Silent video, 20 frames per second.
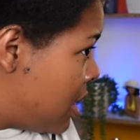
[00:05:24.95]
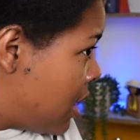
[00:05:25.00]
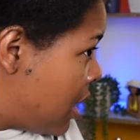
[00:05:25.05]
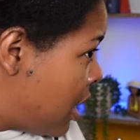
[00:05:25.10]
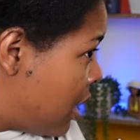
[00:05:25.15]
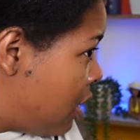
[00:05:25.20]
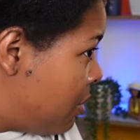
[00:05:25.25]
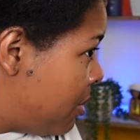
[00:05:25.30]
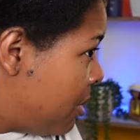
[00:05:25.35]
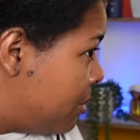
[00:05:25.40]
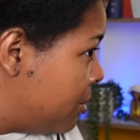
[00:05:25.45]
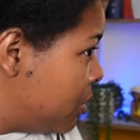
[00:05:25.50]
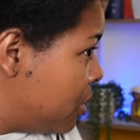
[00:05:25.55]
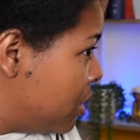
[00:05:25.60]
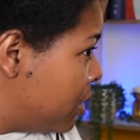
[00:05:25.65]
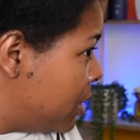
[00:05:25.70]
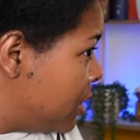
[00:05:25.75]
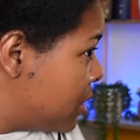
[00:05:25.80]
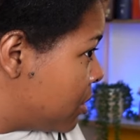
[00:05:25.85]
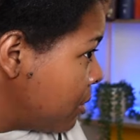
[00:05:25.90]
I hope I'm
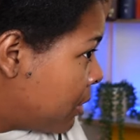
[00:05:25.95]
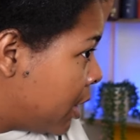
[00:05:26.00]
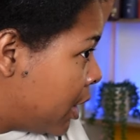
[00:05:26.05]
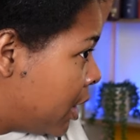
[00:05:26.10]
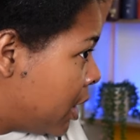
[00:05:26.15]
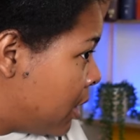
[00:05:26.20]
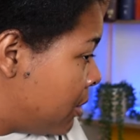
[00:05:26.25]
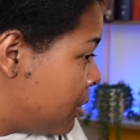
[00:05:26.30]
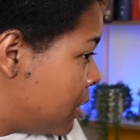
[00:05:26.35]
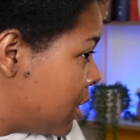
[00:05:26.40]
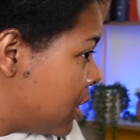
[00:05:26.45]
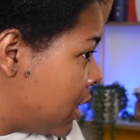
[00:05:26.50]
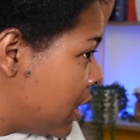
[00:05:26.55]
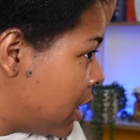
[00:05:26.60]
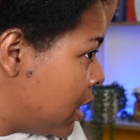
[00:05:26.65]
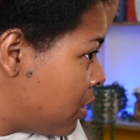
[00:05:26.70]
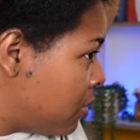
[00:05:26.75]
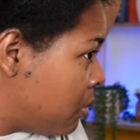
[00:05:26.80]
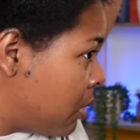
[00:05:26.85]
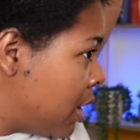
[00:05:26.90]
doing this right. I'm just
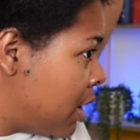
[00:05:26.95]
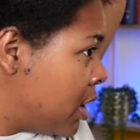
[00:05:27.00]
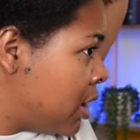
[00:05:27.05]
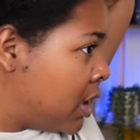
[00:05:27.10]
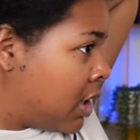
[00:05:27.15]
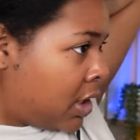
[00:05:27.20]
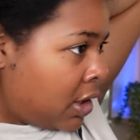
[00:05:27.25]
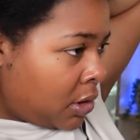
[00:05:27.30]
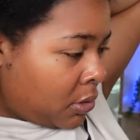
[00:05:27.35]
like raking it